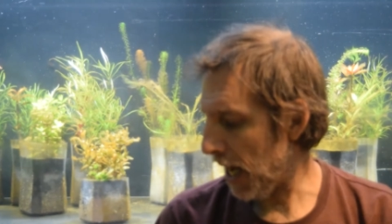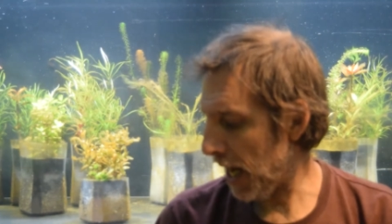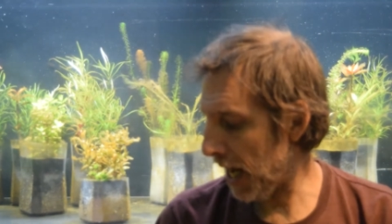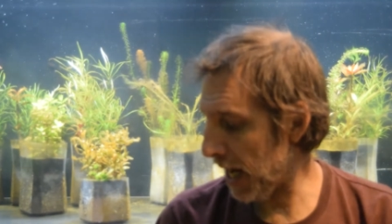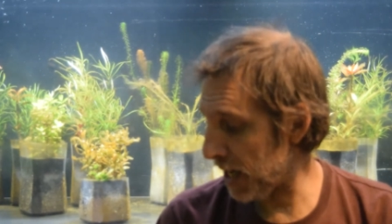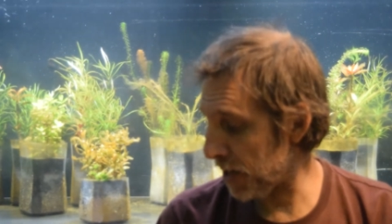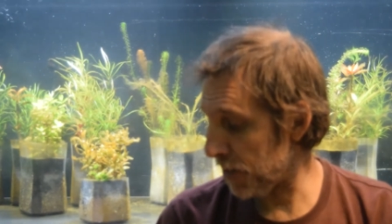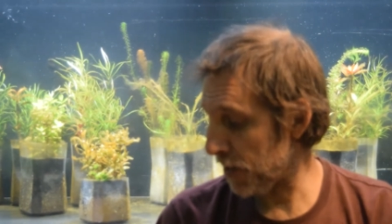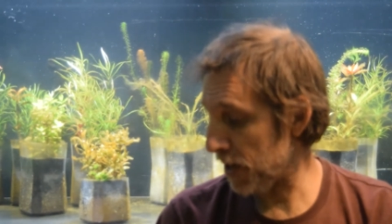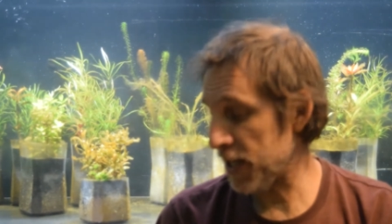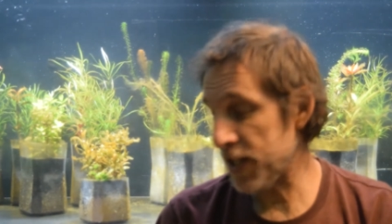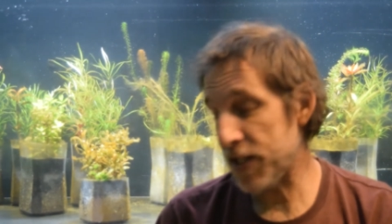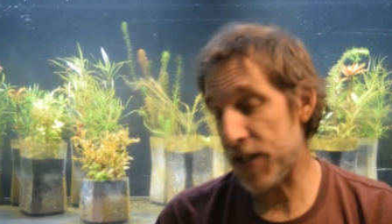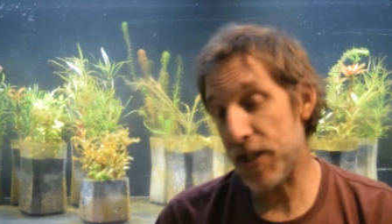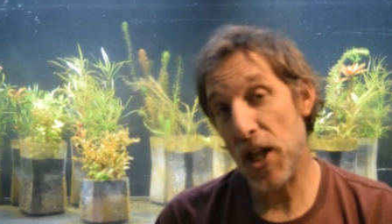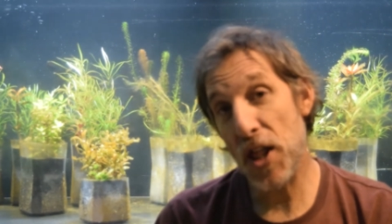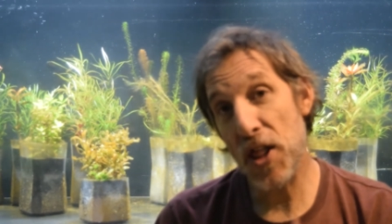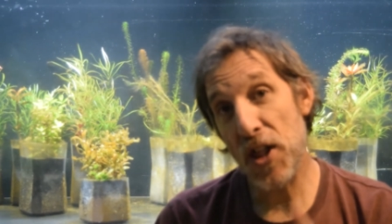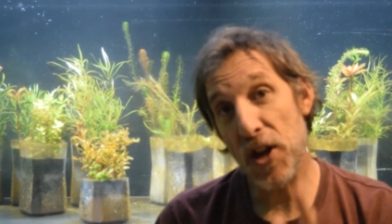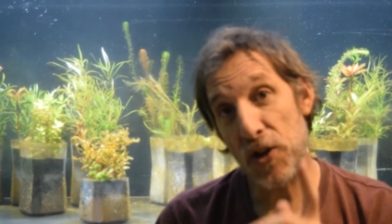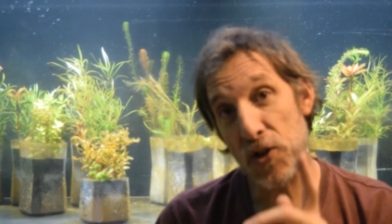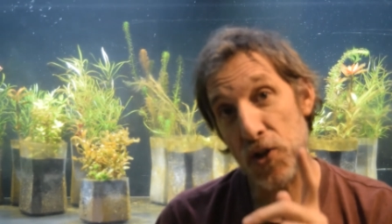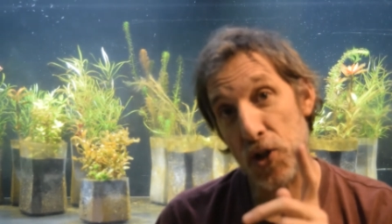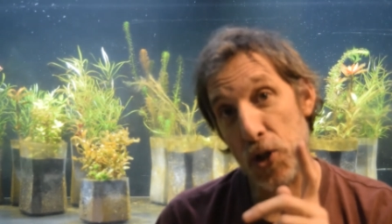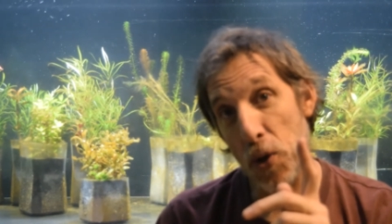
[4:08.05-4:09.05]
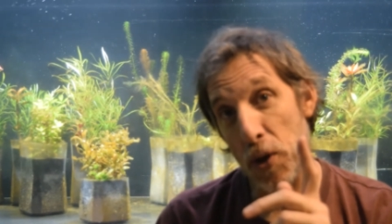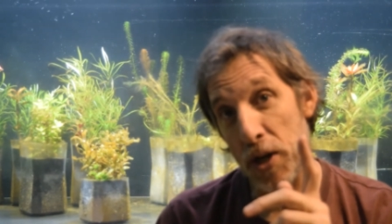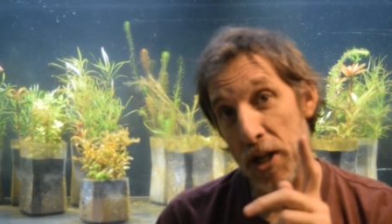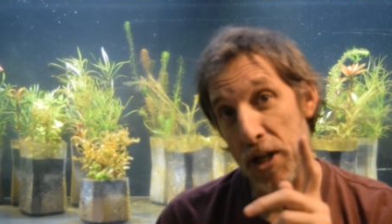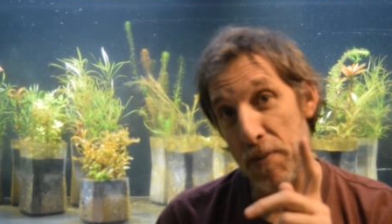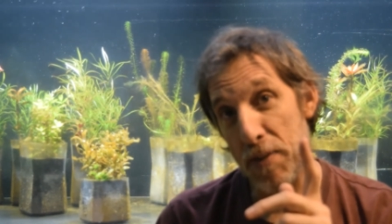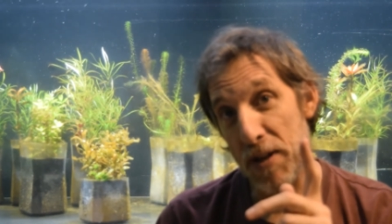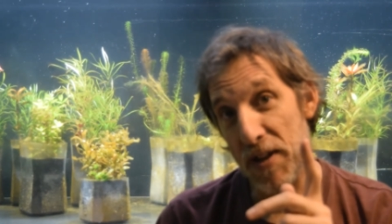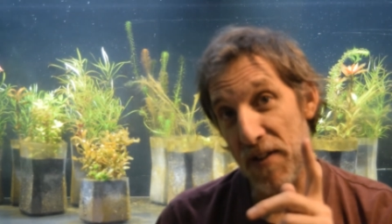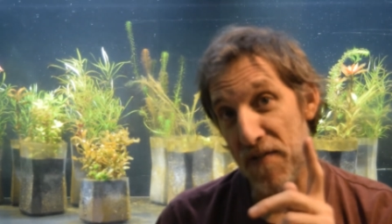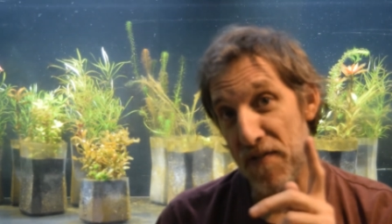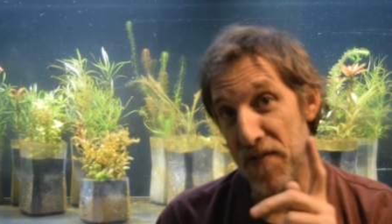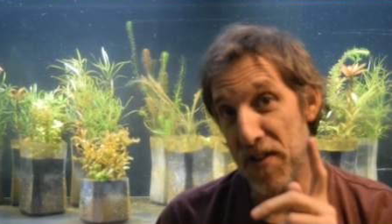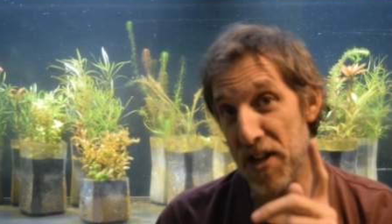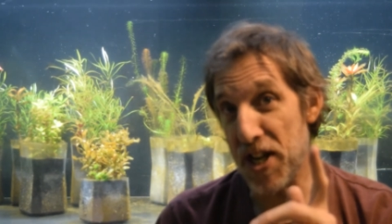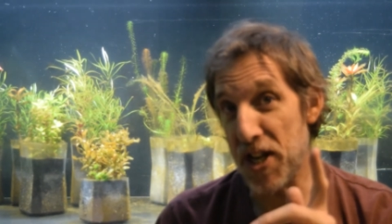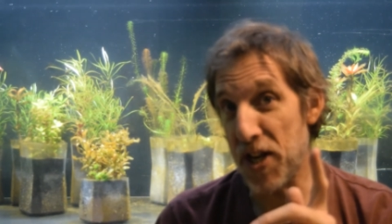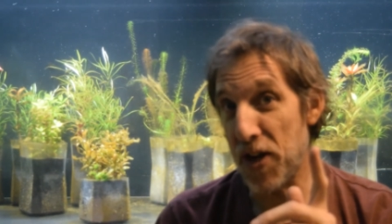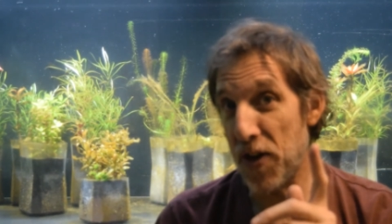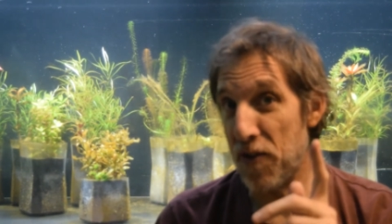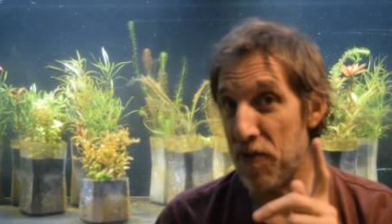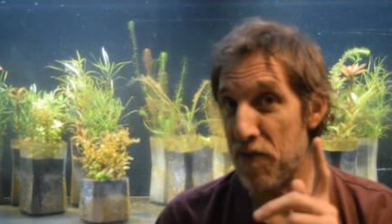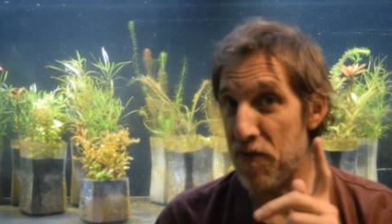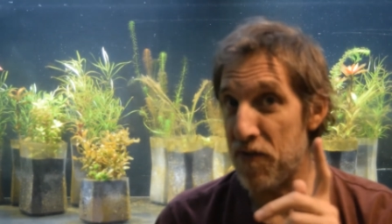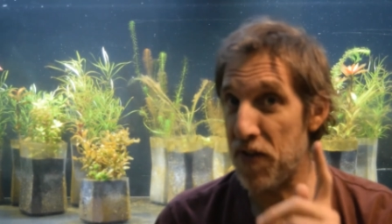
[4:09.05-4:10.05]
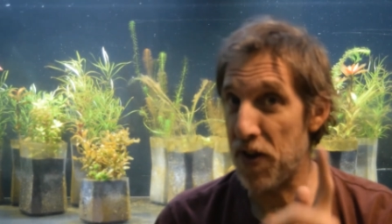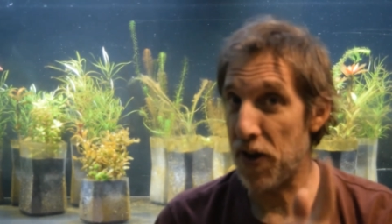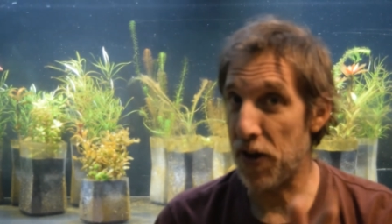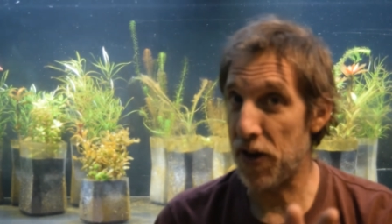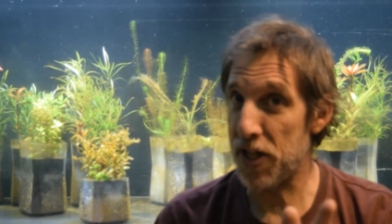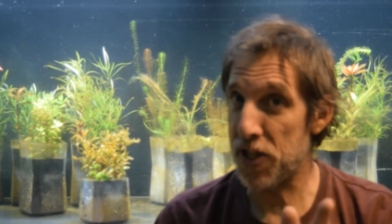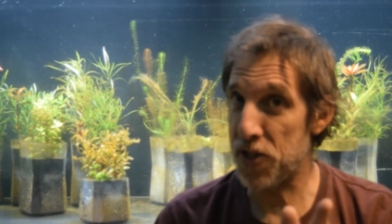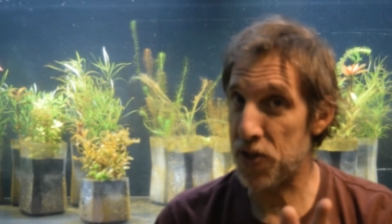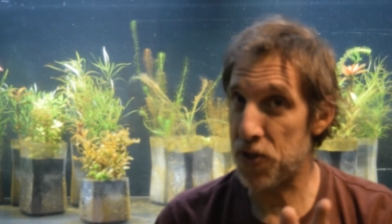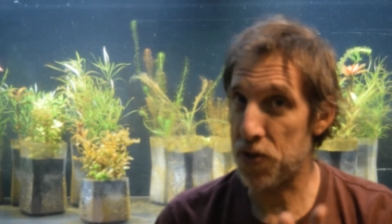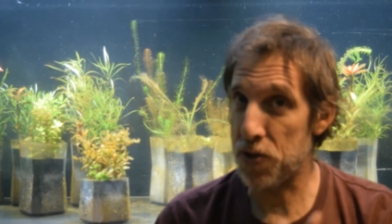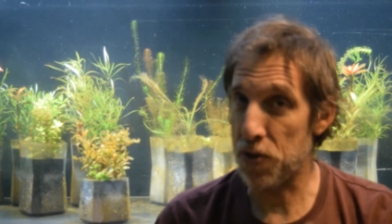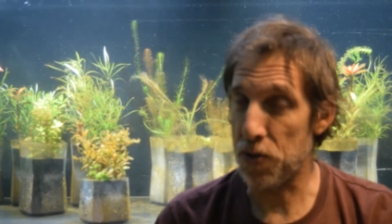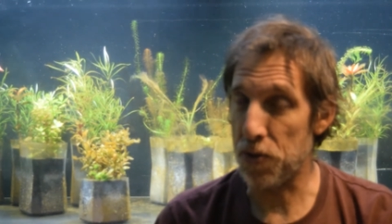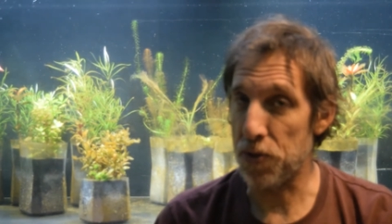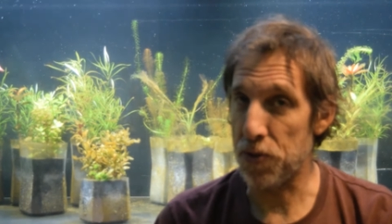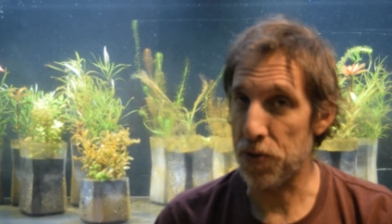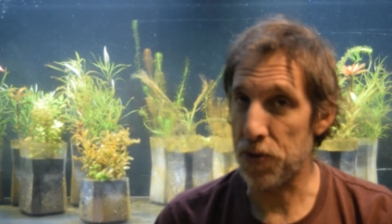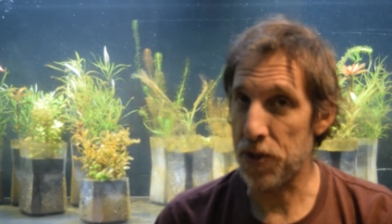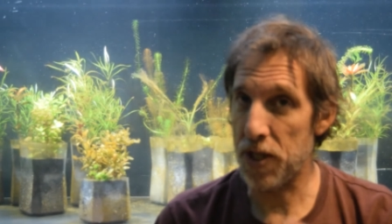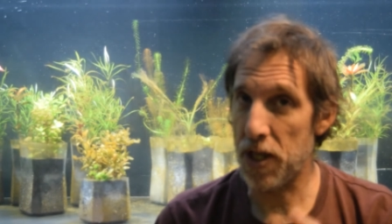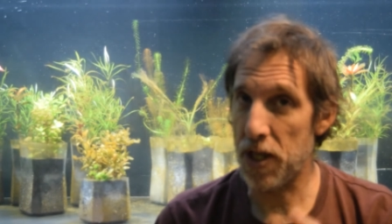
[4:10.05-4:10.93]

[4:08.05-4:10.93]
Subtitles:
Anyways, there's going to be a video very soon